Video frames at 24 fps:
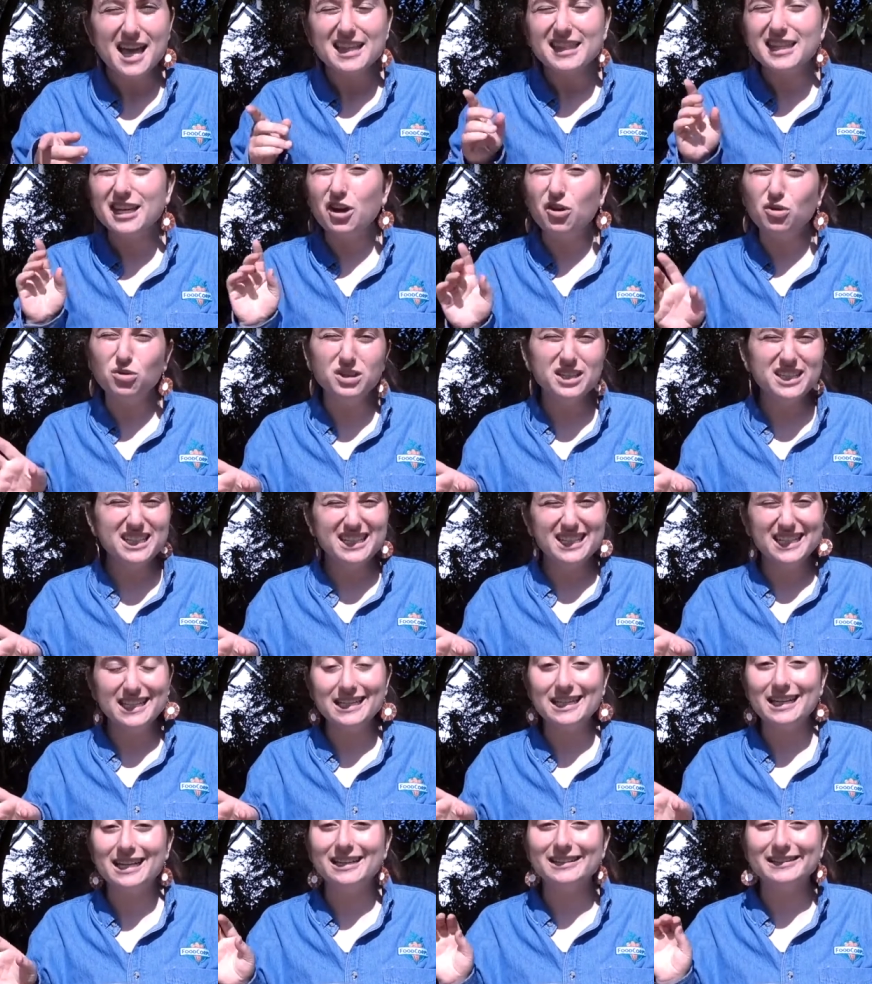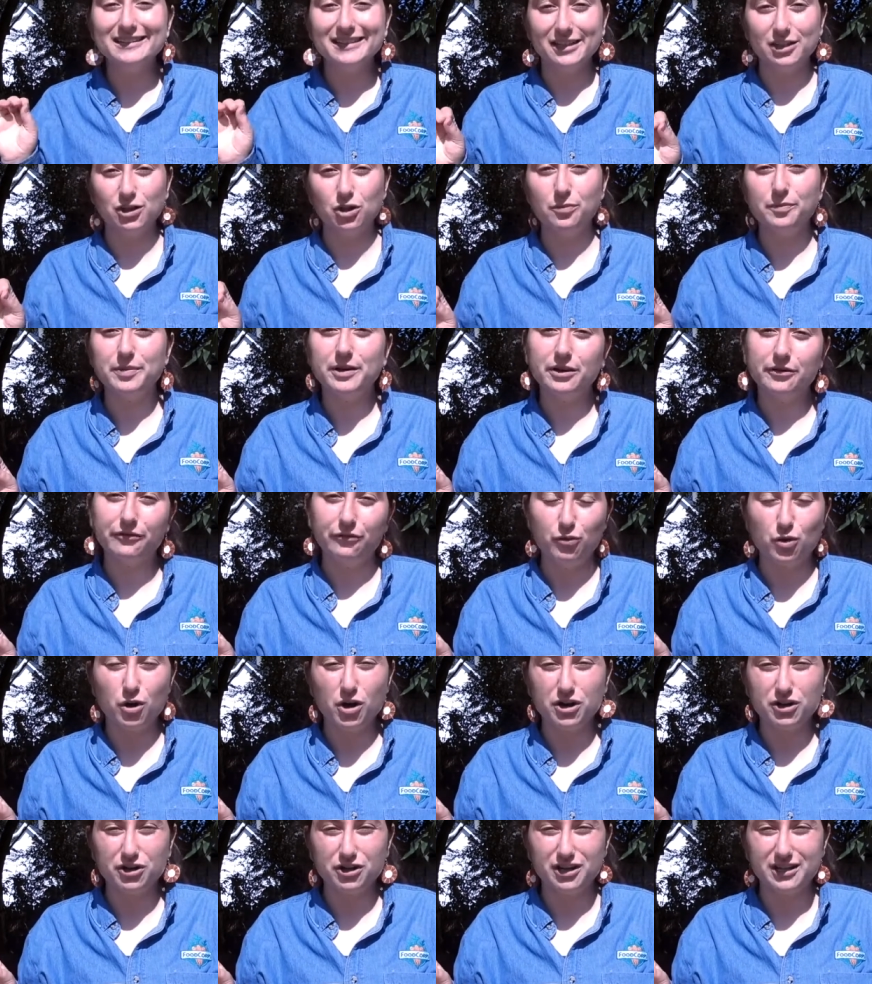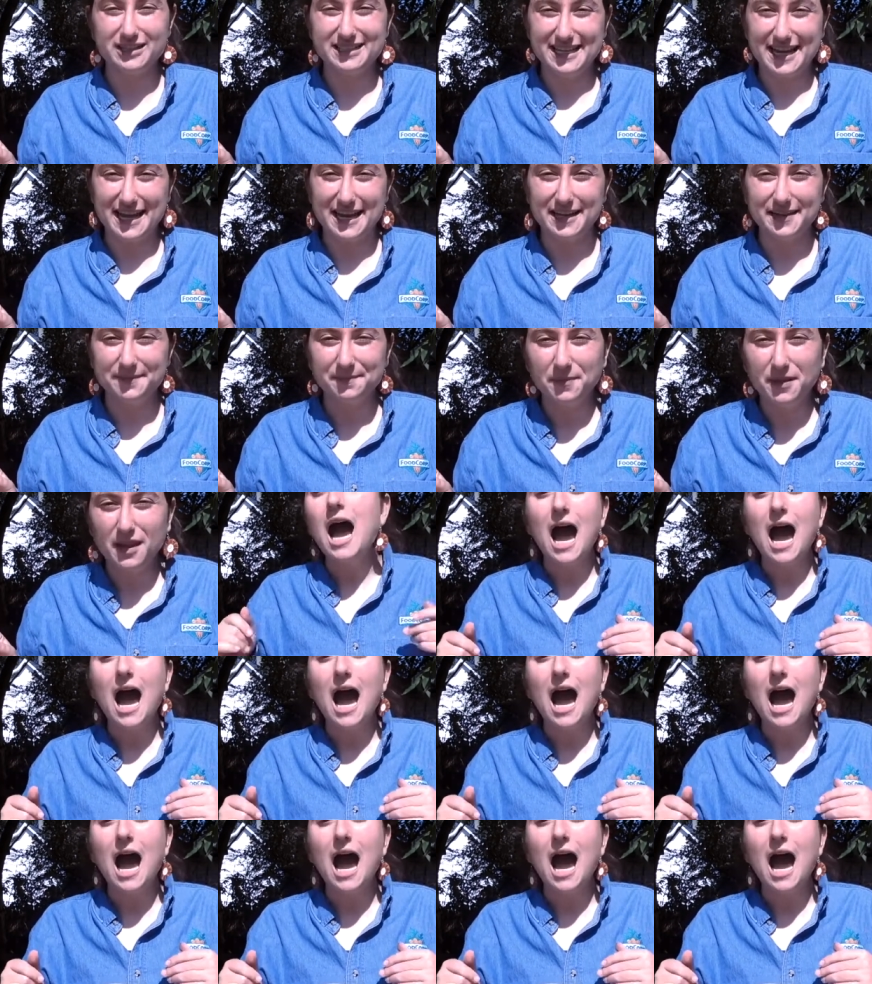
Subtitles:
they only need a little bit of water a day.